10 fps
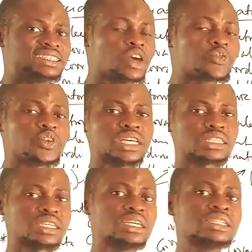difference
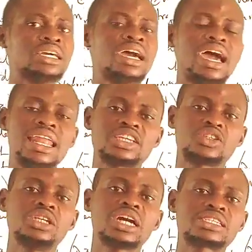in
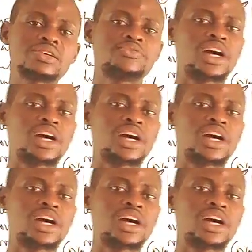electronegative